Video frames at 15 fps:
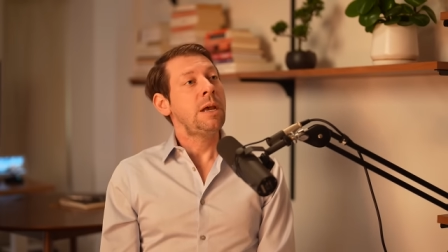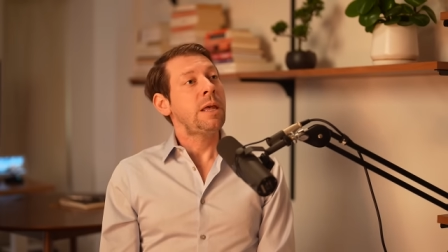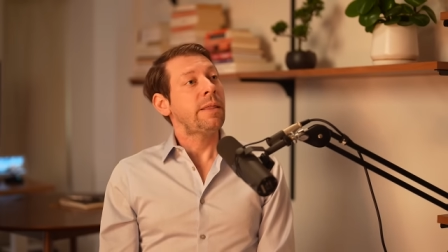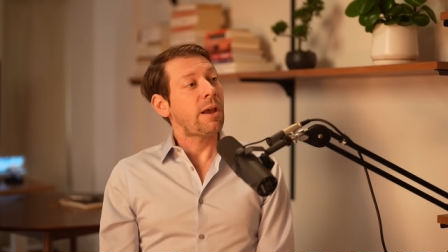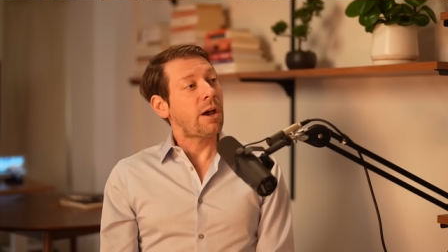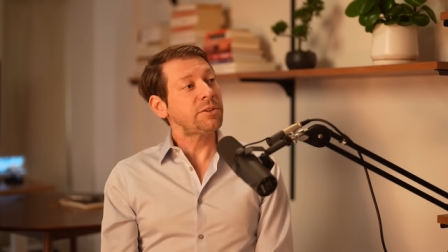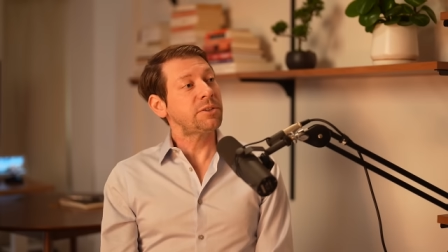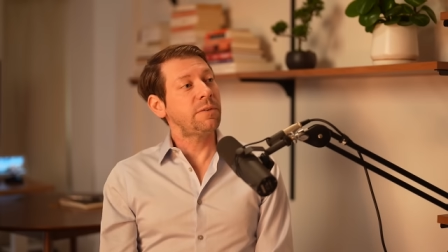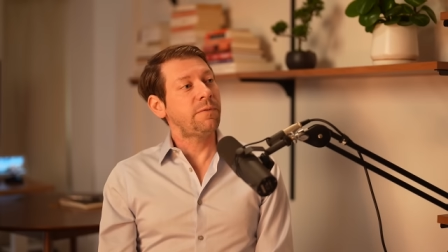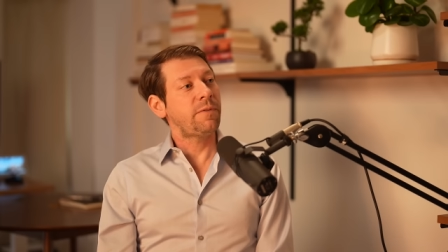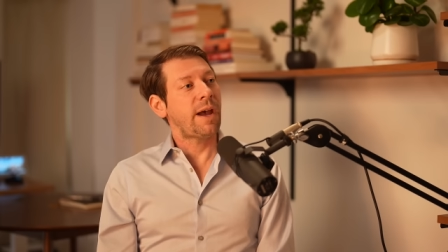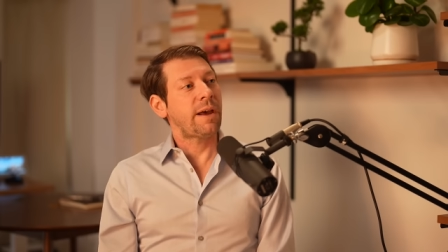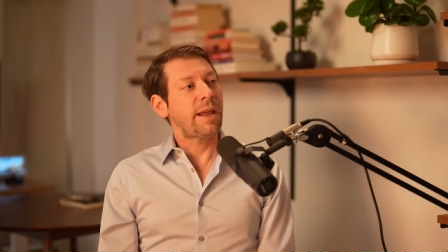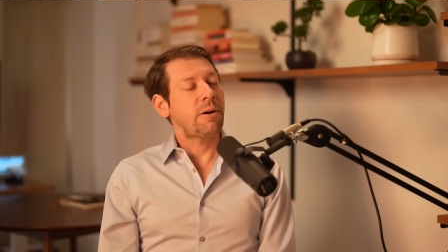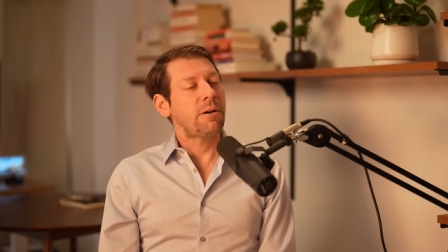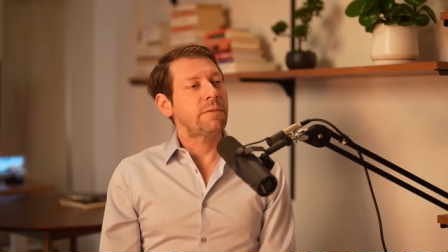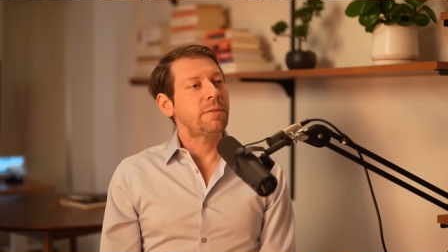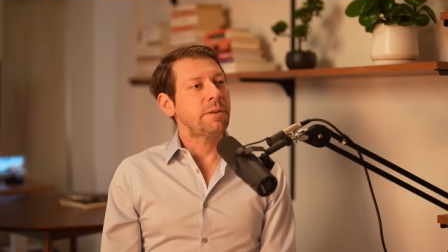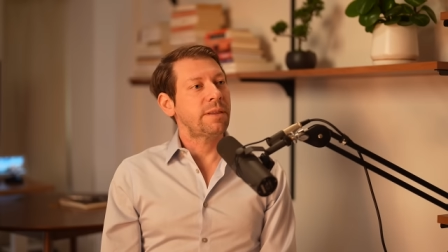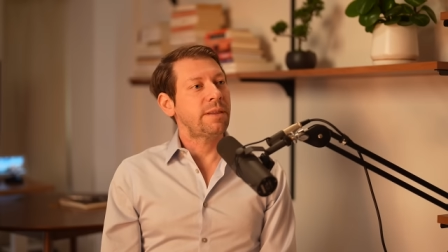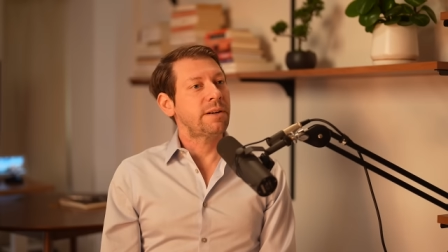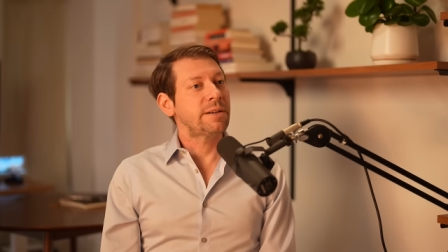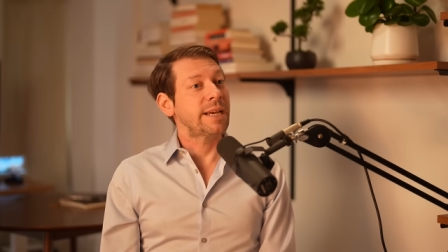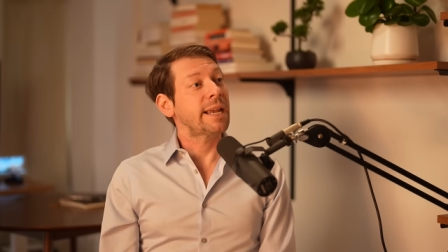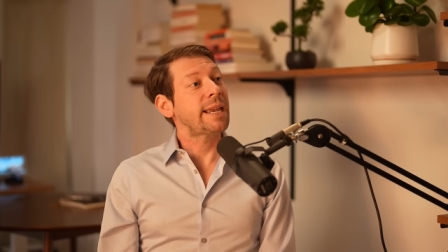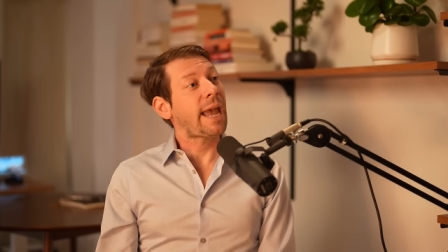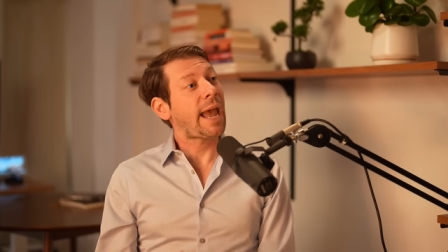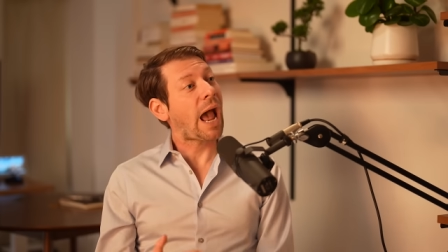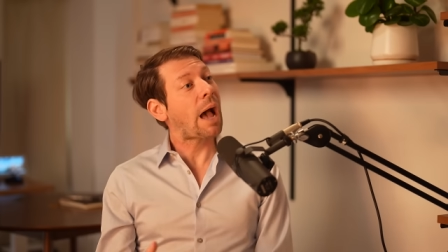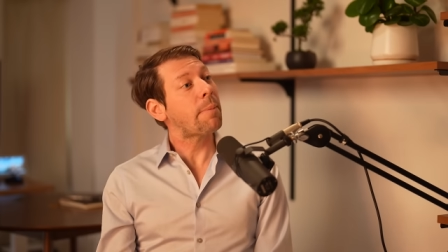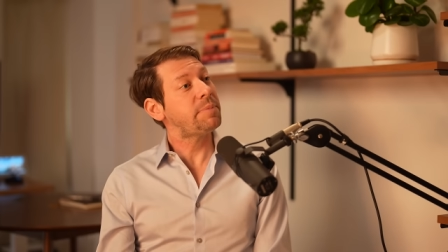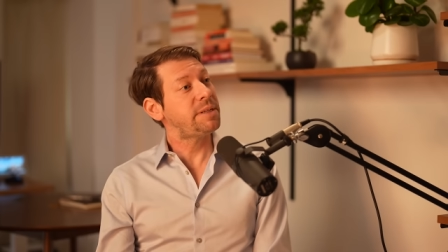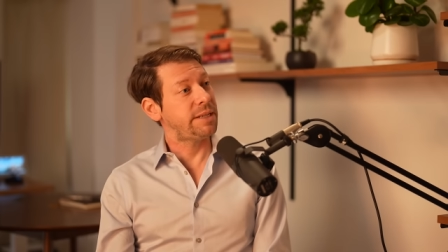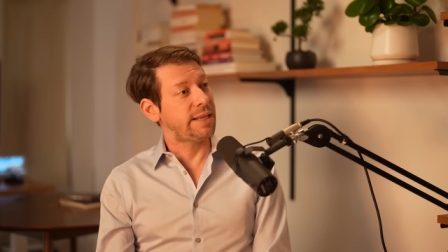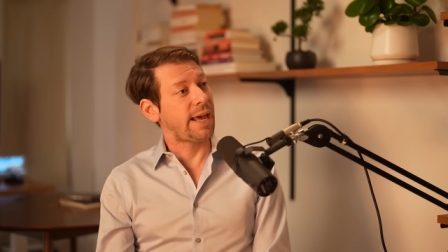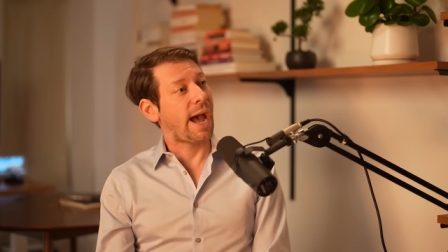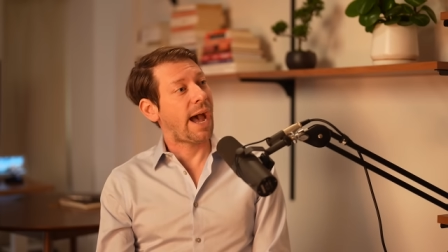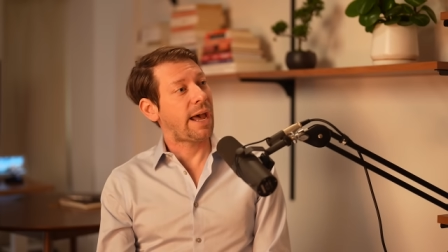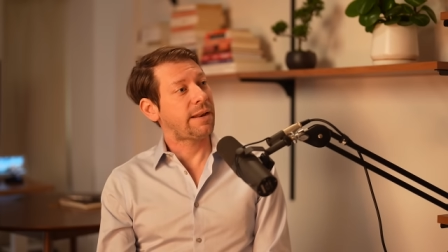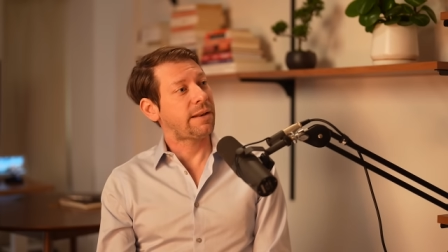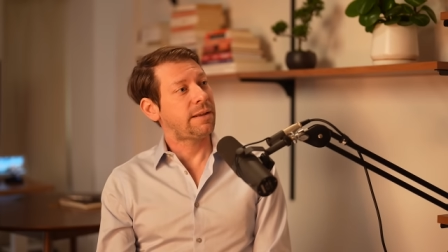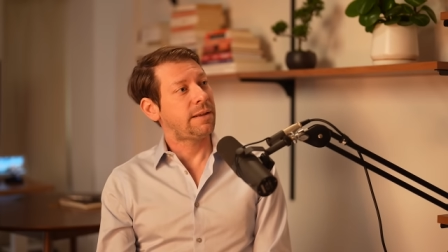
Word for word: They also found, however, that there's a cap to that.